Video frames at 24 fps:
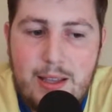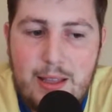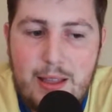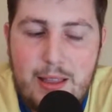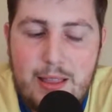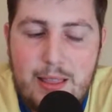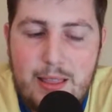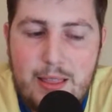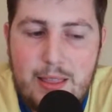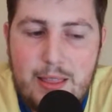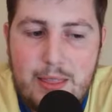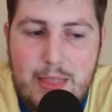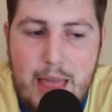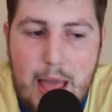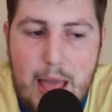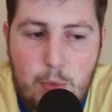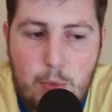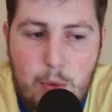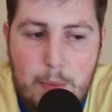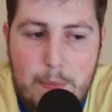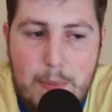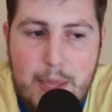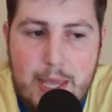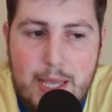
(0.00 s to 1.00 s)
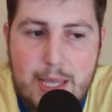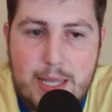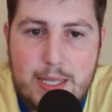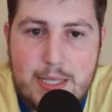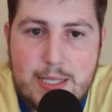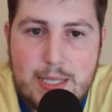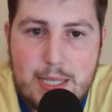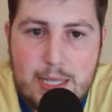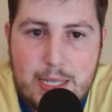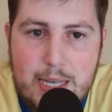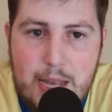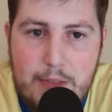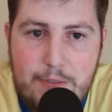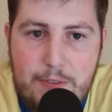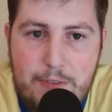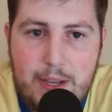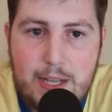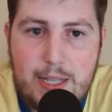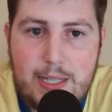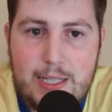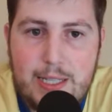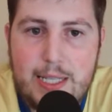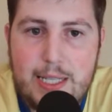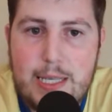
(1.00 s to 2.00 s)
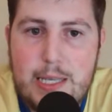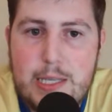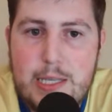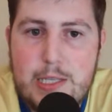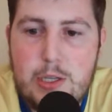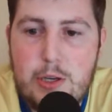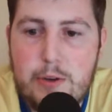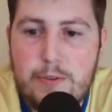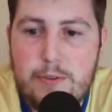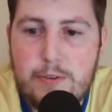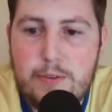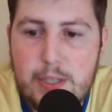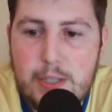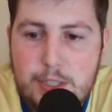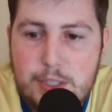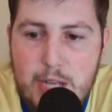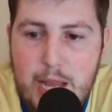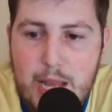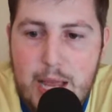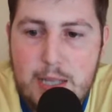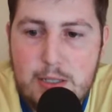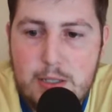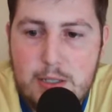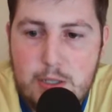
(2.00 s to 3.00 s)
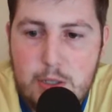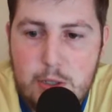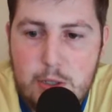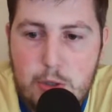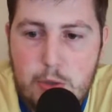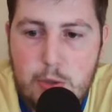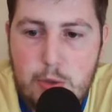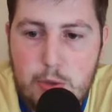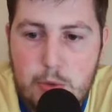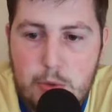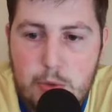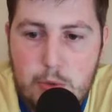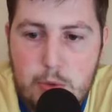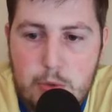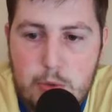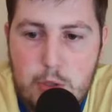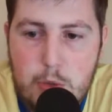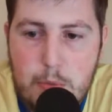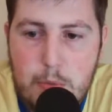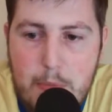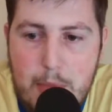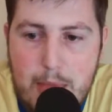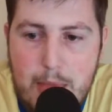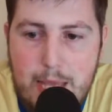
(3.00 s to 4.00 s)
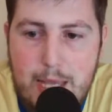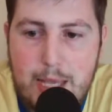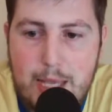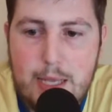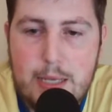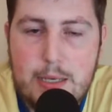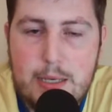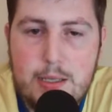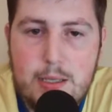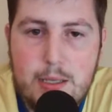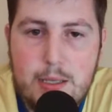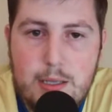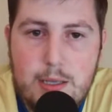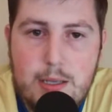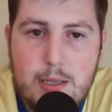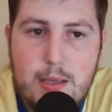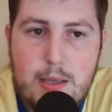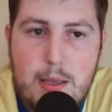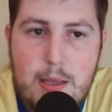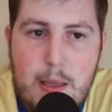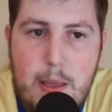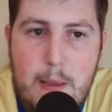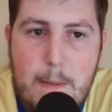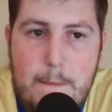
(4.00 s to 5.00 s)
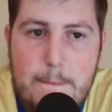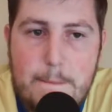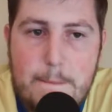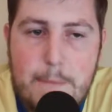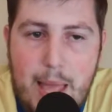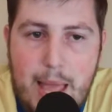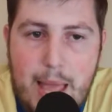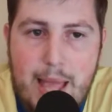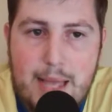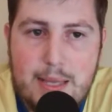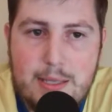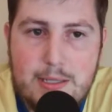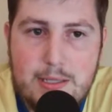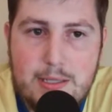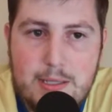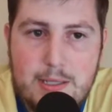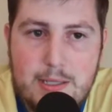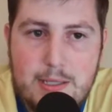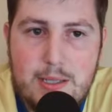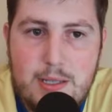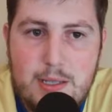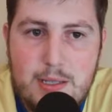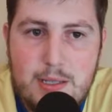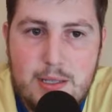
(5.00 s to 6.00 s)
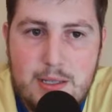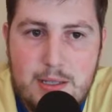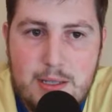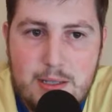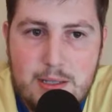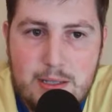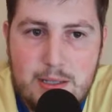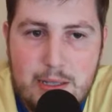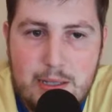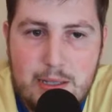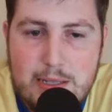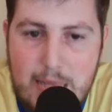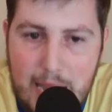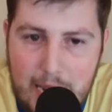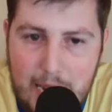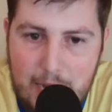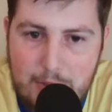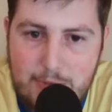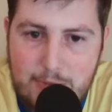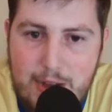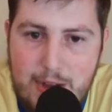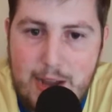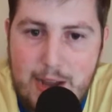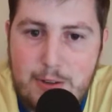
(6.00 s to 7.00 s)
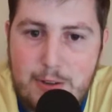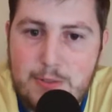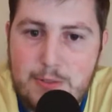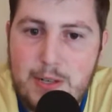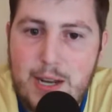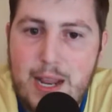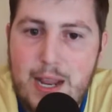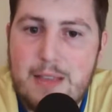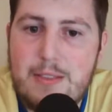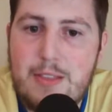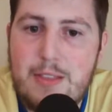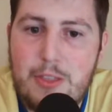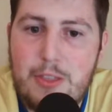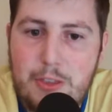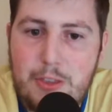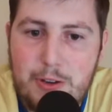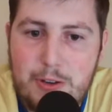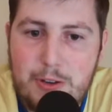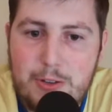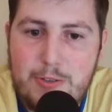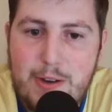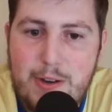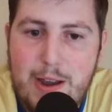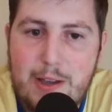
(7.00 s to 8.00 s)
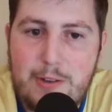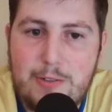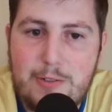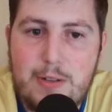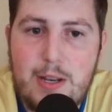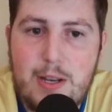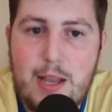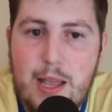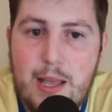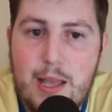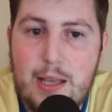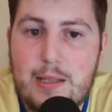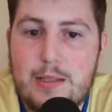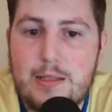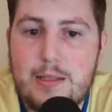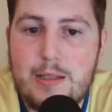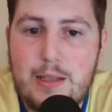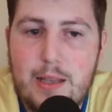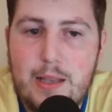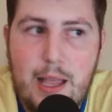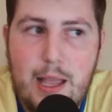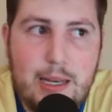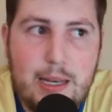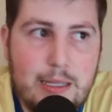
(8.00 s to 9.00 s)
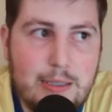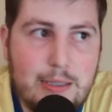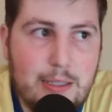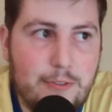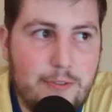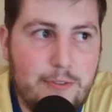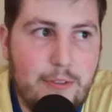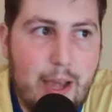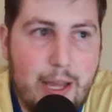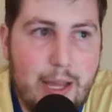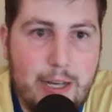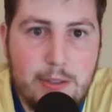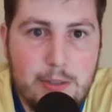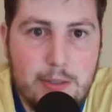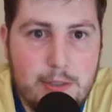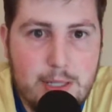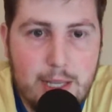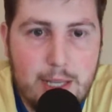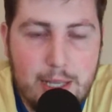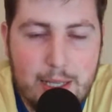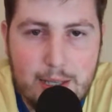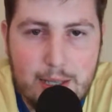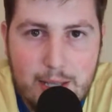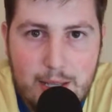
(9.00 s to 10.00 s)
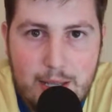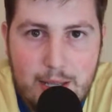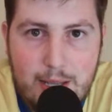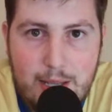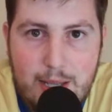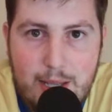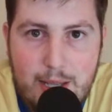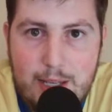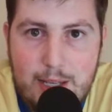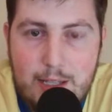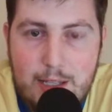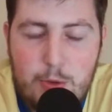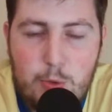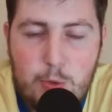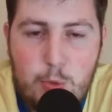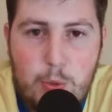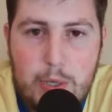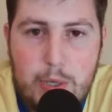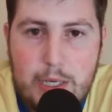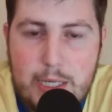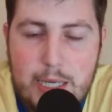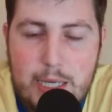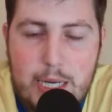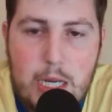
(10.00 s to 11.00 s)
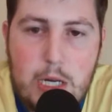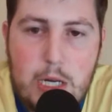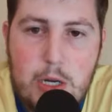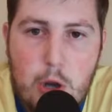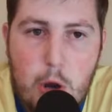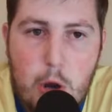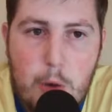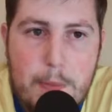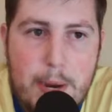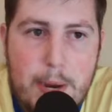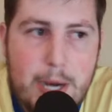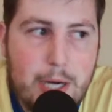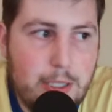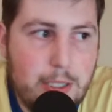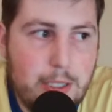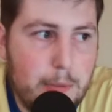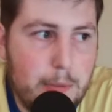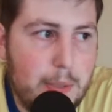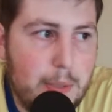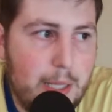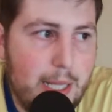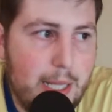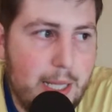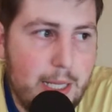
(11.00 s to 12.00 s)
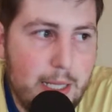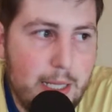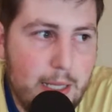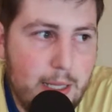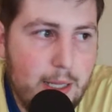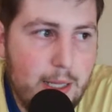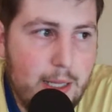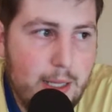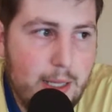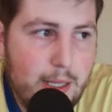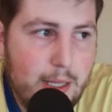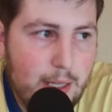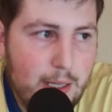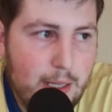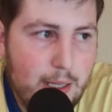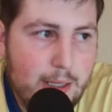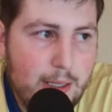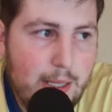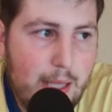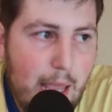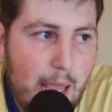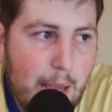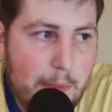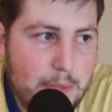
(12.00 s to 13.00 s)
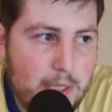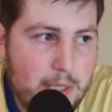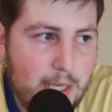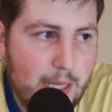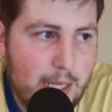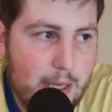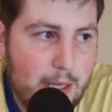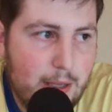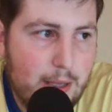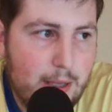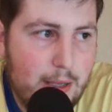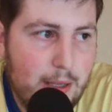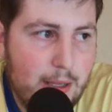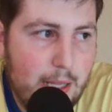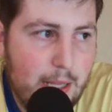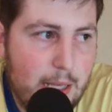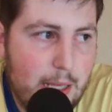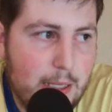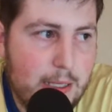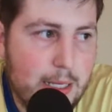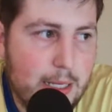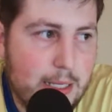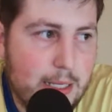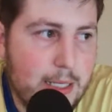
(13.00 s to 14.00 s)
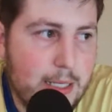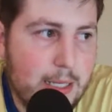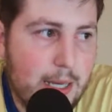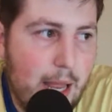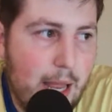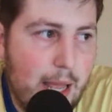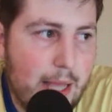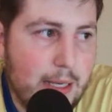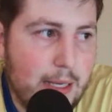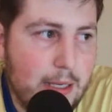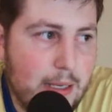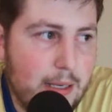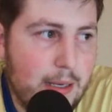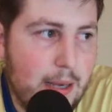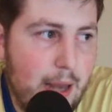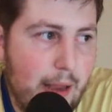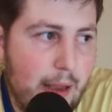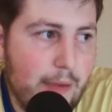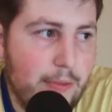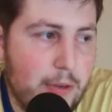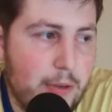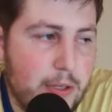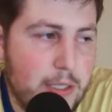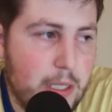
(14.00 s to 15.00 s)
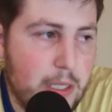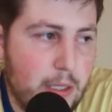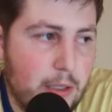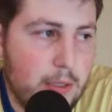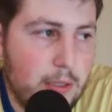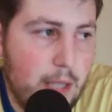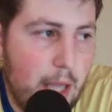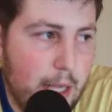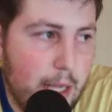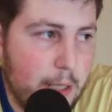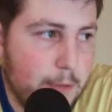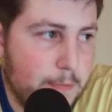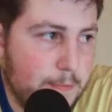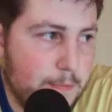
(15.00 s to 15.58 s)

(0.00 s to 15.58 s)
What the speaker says: that will make it significantly easier for the Jazz to make it past the second round and the third round and in the finals. Like, we need Gobert to play games like he did tonight every single night.